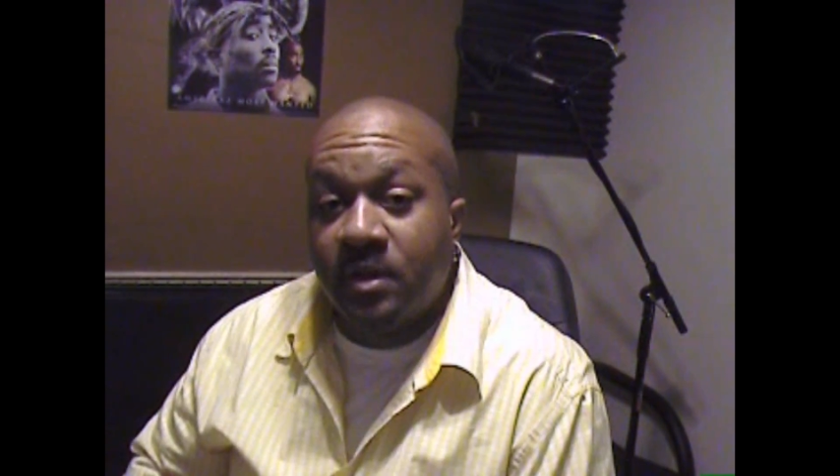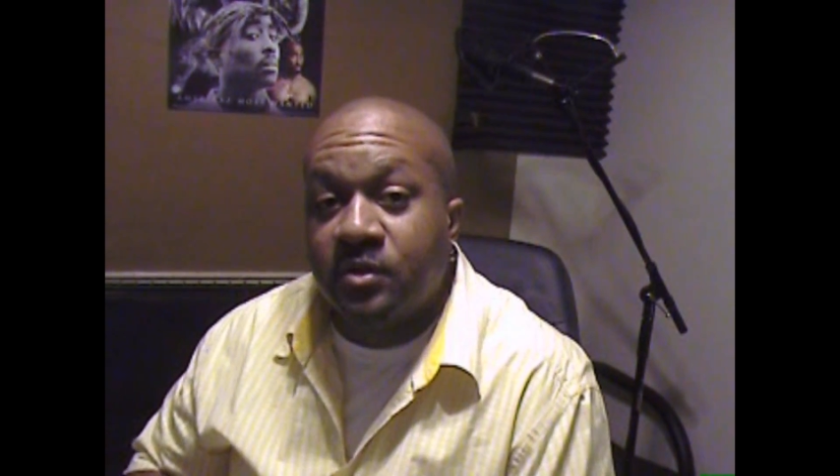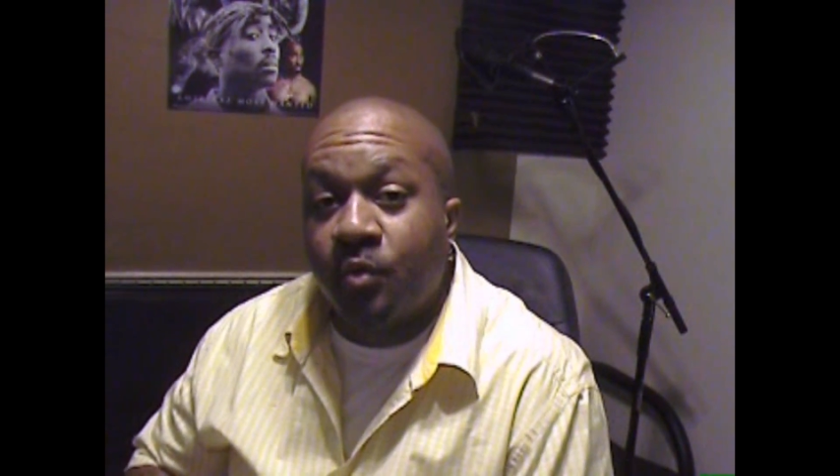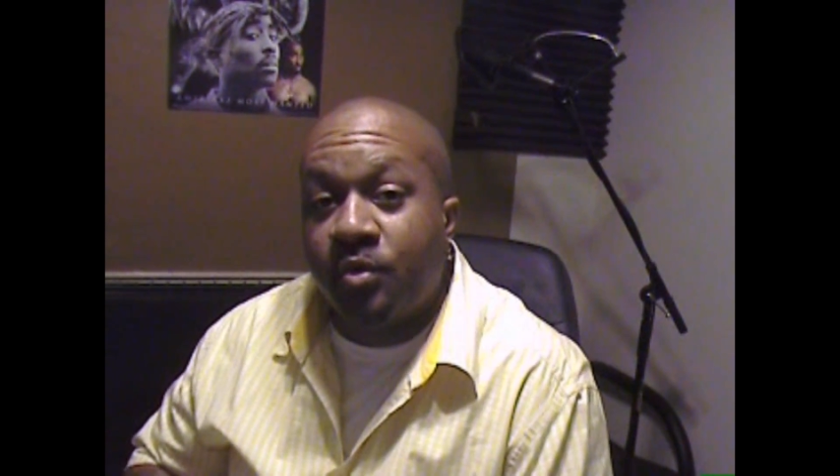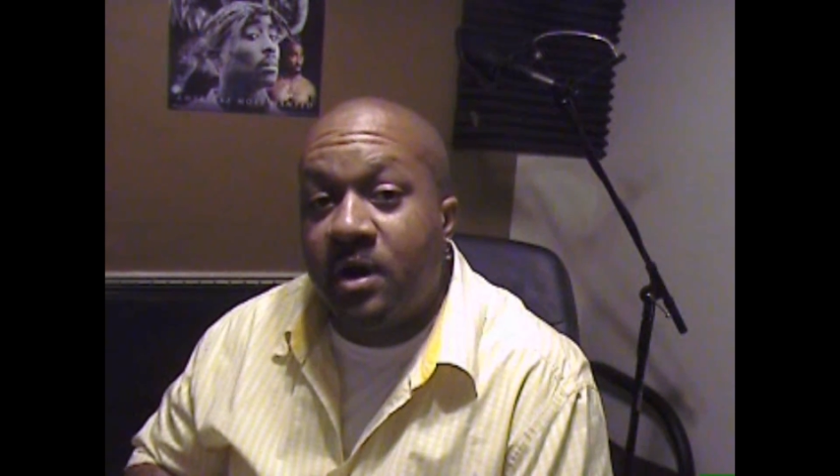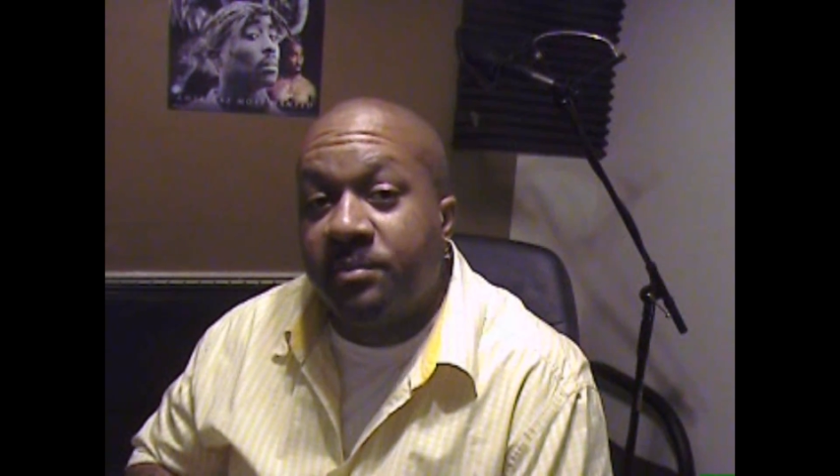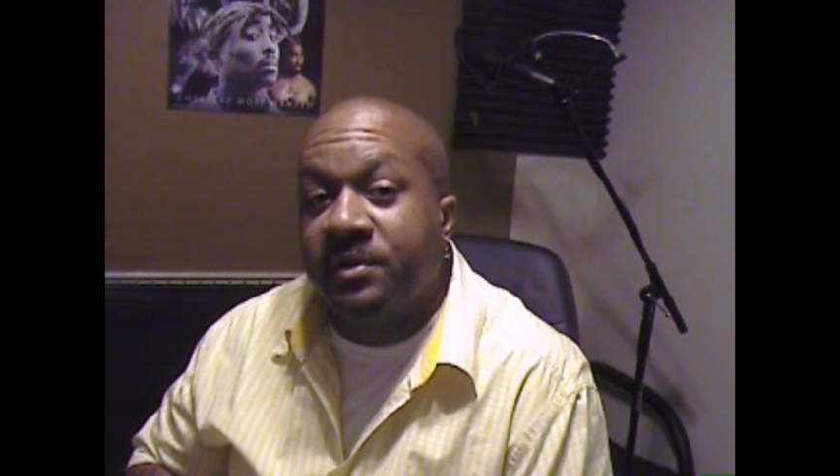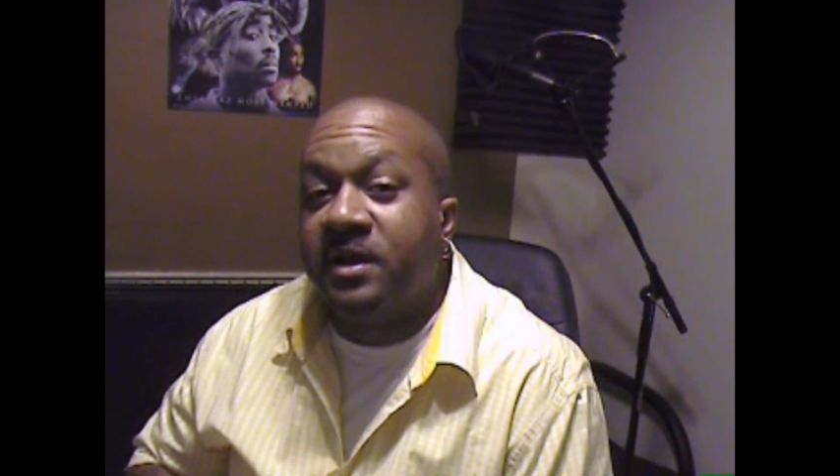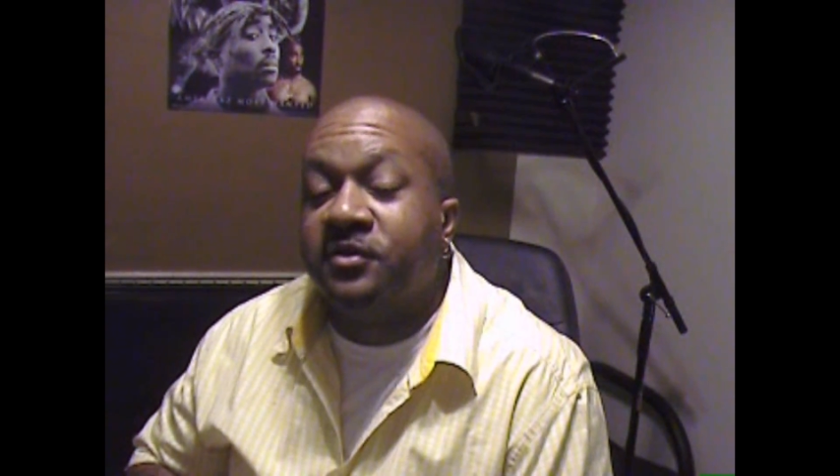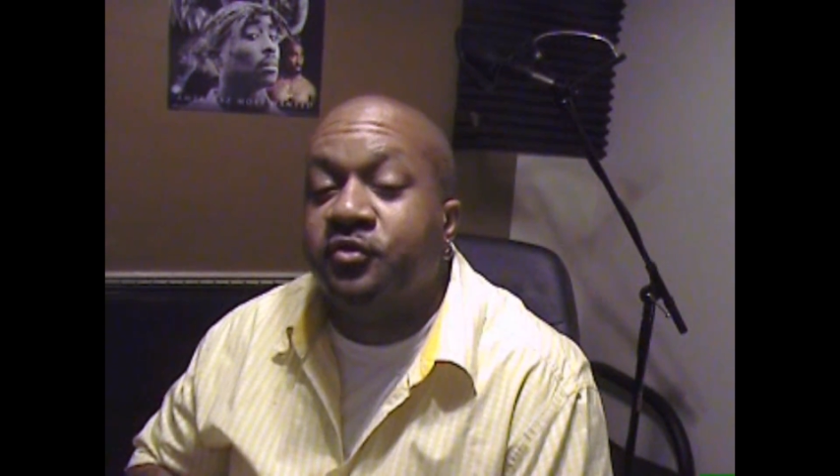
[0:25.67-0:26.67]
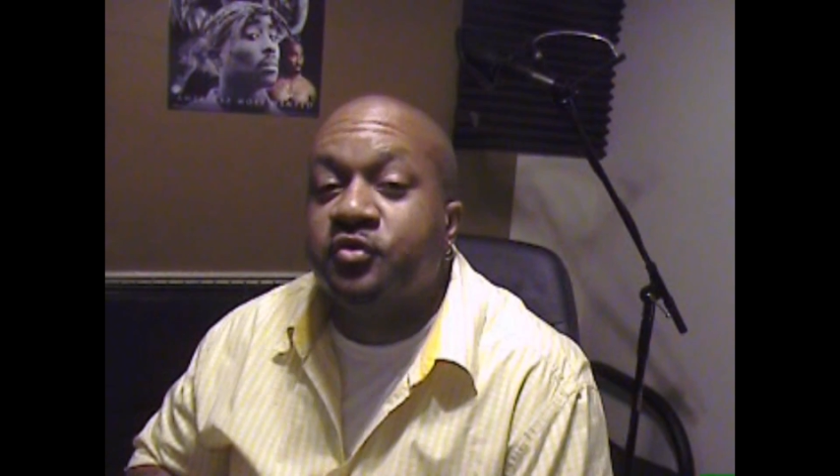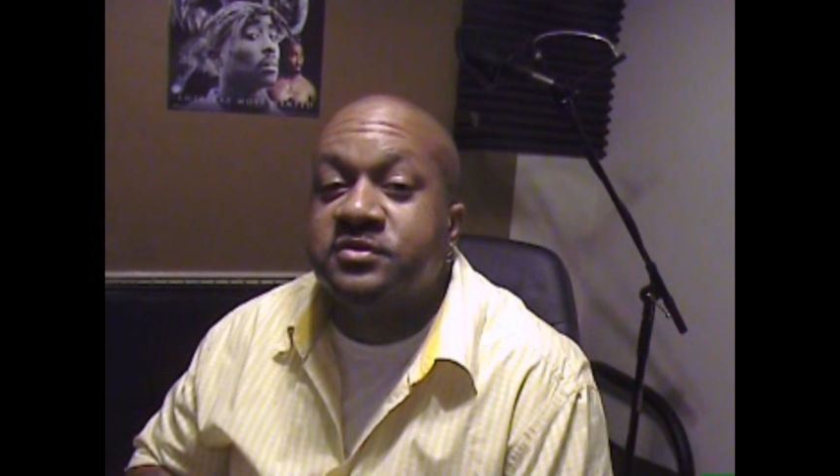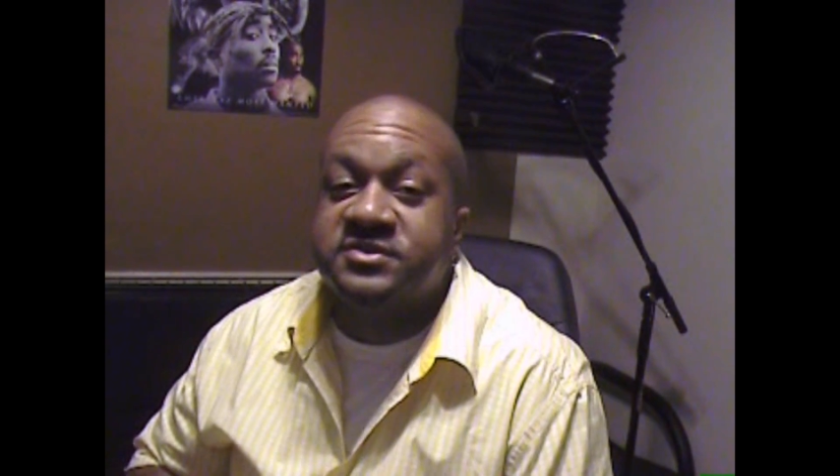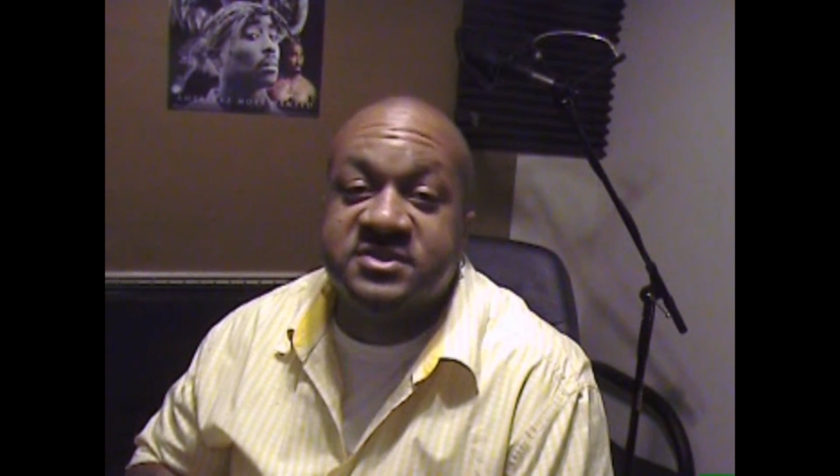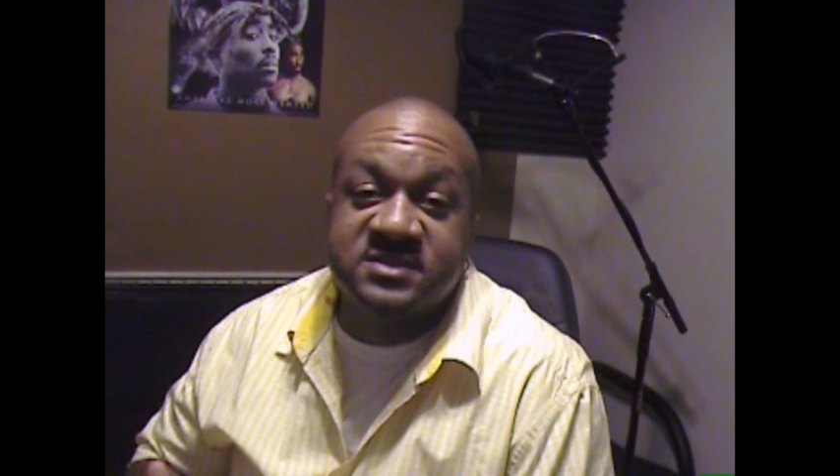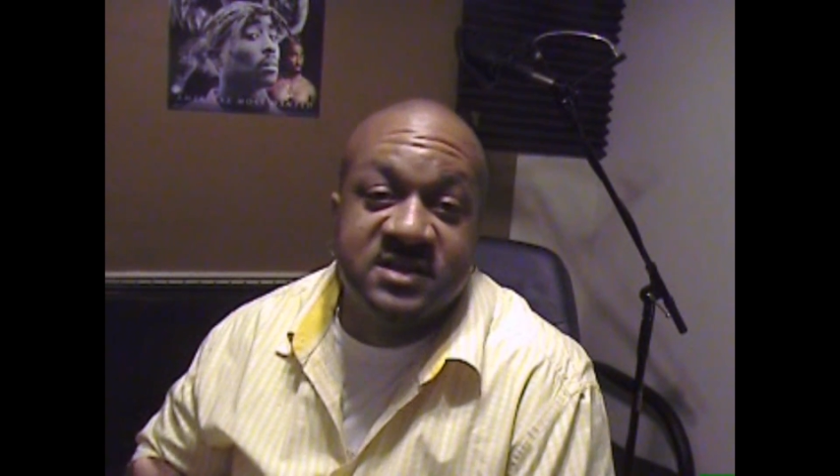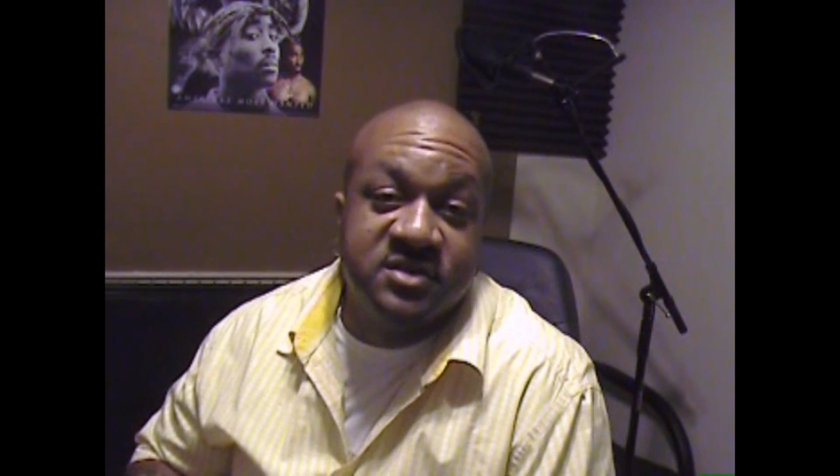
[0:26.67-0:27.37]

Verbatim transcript: Now, what I plan to do is just give